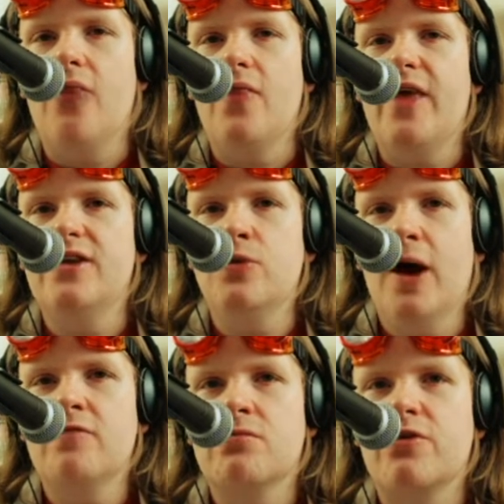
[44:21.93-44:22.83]
and then you
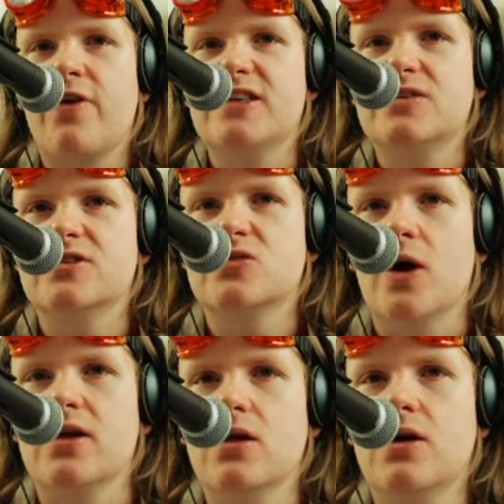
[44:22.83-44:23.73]
have progressive as
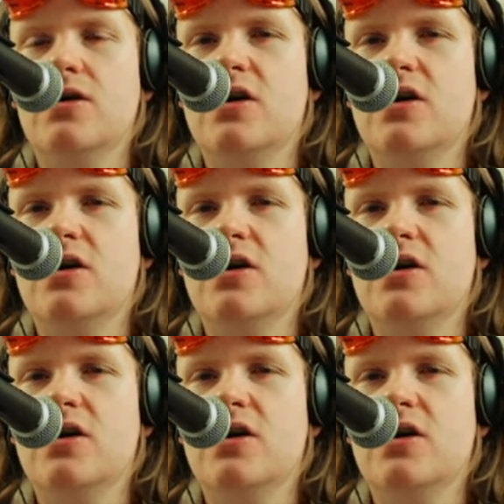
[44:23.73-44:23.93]
well.